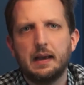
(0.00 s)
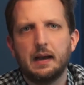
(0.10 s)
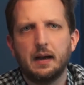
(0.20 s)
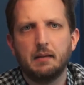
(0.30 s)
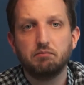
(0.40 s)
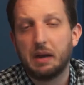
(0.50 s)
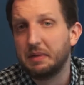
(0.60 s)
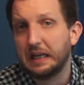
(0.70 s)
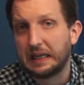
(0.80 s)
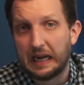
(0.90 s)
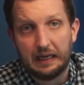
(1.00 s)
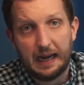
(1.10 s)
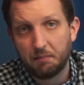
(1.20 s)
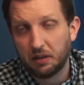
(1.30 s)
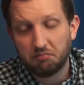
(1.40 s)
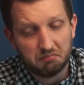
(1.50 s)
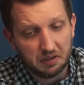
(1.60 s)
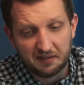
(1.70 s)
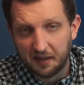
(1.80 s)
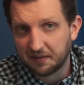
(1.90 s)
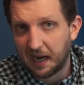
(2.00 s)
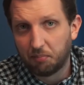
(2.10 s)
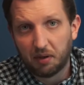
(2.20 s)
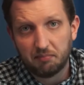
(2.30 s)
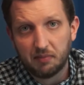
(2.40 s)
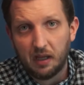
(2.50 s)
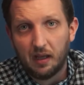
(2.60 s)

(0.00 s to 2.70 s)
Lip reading: It can happen. It does happen.